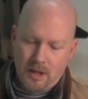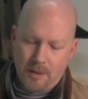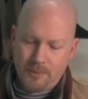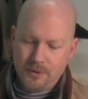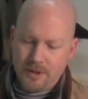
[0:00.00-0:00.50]
I'll
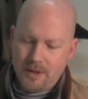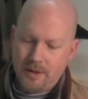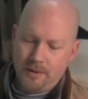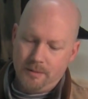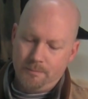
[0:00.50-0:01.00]
put
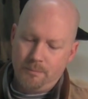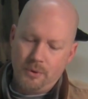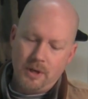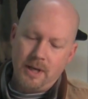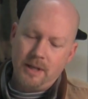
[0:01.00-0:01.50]
the
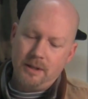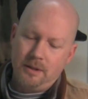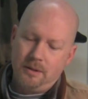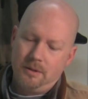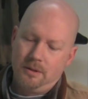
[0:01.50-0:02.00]

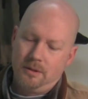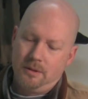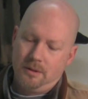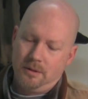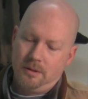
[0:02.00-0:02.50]
braid
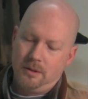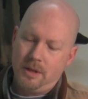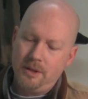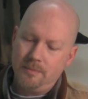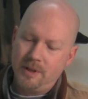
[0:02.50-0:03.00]
under